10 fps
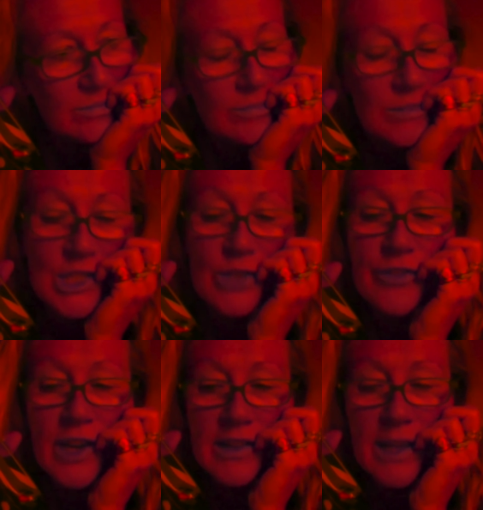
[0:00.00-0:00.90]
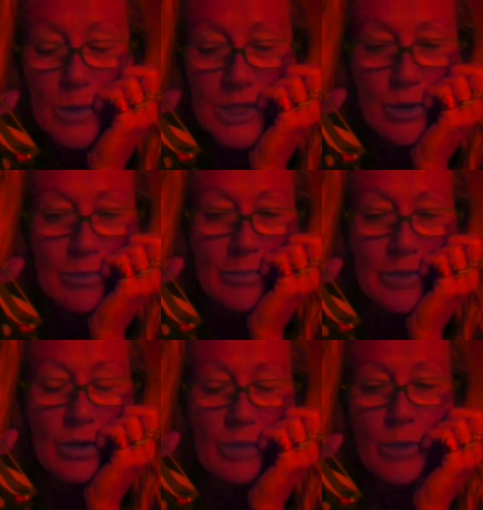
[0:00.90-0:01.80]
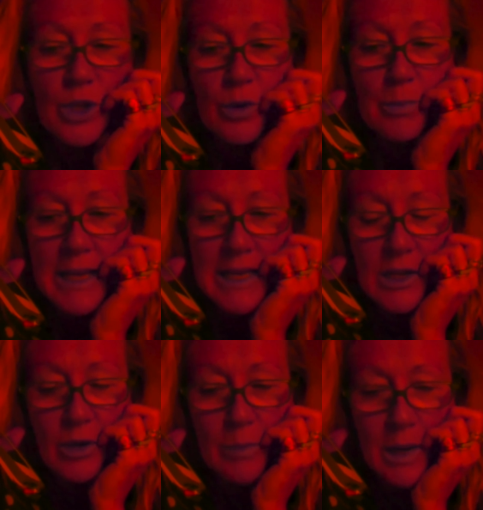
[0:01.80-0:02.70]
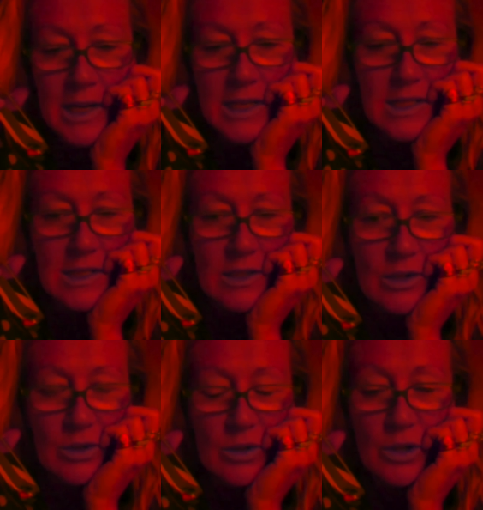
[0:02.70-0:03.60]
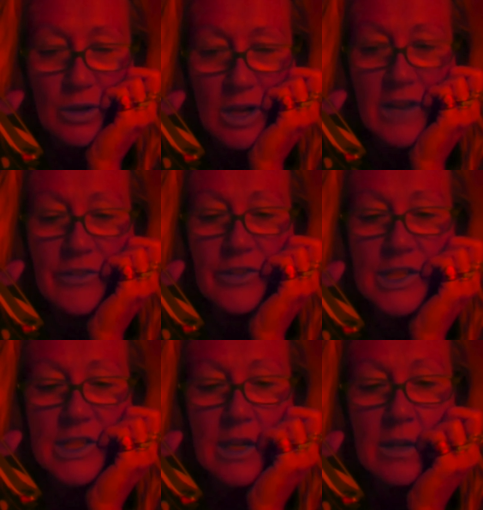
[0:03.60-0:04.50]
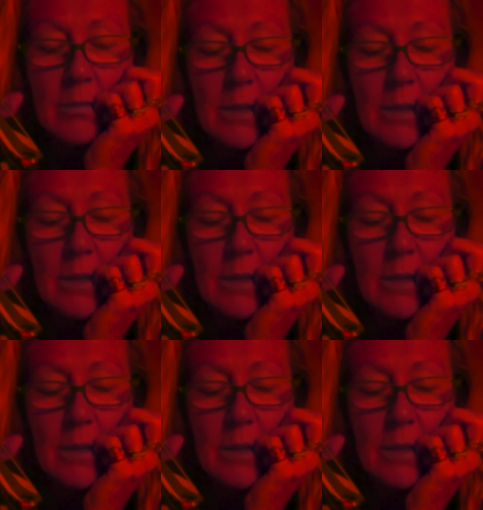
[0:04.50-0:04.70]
Did you find that was your mainly your mind and your life at the time?